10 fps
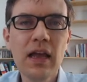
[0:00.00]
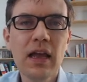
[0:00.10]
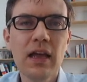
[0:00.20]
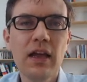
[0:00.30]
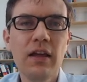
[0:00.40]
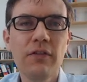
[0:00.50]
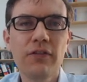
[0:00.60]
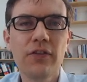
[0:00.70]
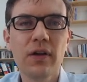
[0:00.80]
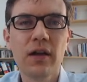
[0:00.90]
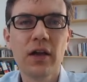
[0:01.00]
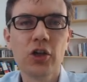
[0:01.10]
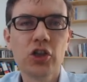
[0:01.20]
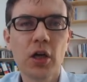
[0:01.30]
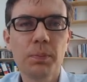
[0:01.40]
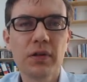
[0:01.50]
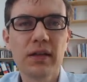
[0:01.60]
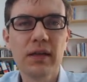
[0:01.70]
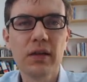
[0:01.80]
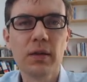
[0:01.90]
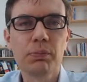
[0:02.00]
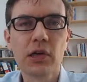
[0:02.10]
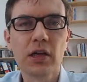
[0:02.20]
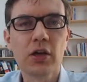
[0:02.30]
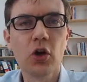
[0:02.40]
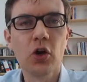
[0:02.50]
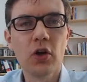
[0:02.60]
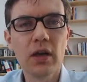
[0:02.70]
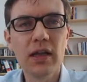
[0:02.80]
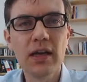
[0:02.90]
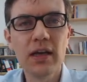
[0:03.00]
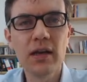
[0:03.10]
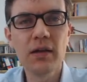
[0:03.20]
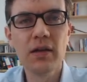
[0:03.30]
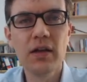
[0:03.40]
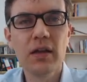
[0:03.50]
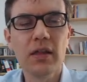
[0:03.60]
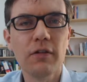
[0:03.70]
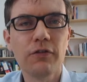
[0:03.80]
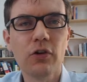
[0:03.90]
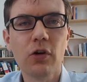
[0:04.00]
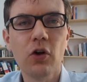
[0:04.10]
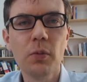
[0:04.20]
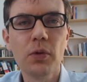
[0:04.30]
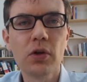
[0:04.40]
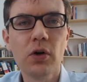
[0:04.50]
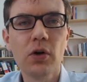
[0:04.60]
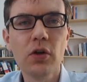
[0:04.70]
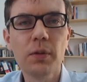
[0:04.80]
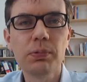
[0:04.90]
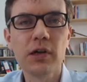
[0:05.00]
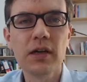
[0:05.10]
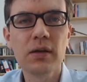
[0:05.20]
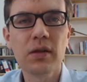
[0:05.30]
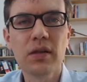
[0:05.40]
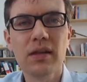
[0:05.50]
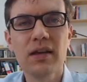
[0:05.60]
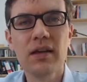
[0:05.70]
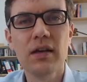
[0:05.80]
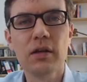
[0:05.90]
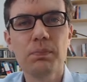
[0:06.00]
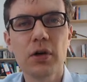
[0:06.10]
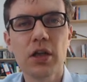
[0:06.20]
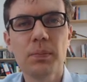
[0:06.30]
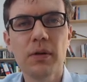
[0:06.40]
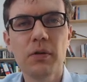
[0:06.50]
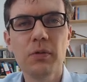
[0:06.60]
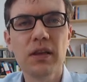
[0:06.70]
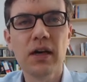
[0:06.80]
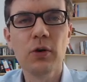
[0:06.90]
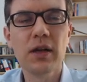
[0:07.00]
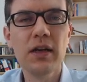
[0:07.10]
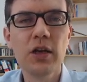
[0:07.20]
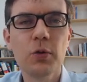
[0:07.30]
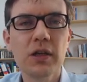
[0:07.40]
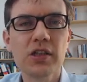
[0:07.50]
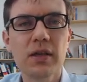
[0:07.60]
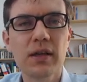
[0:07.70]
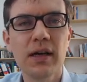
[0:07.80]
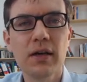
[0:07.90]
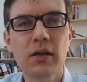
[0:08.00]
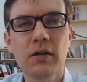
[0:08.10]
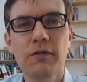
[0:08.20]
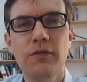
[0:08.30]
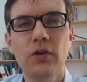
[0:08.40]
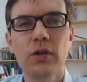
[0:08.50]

if a shop sells a product online, then for almost all the products, it is possible without any questions asked for